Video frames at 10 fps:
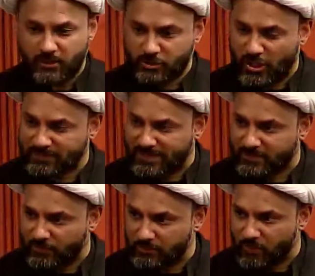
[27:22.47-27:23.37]
just as a
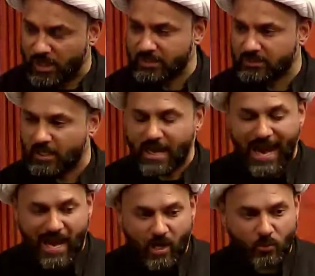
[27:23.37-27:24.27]
reminder
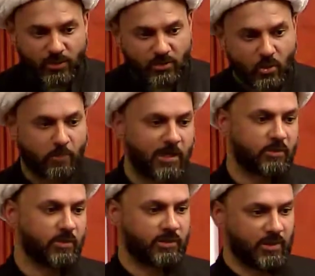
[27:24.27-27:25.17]
how we can go about
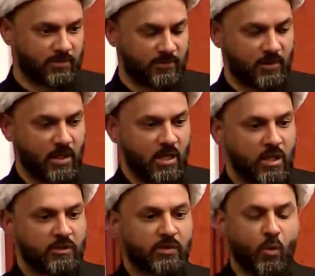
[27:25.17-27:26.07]
doing this.
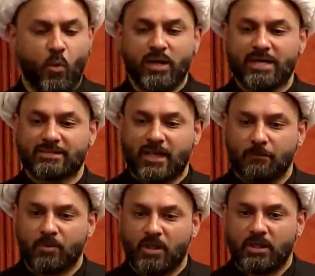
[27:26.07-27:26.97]
So one
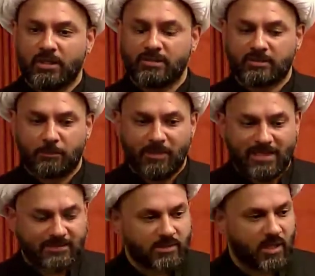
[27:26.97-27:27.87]
example is the
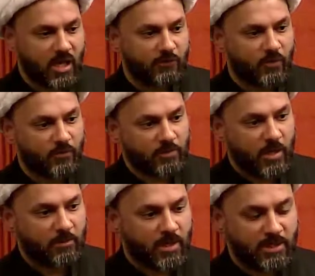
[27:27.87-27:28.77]
blessed life of
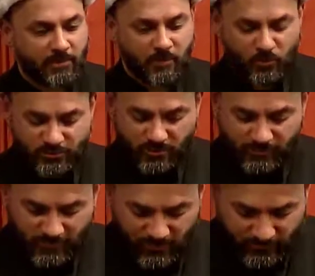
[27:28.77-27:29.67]
Imam Ali ibn Musa
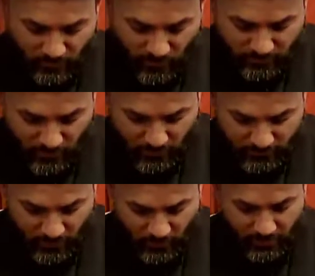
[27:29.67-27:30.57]
Riza salawatullah wa
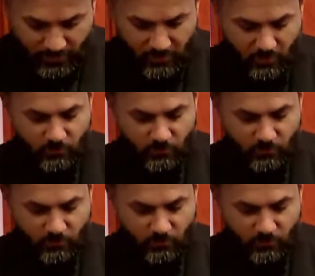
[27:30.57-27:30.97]
salamu alayhi.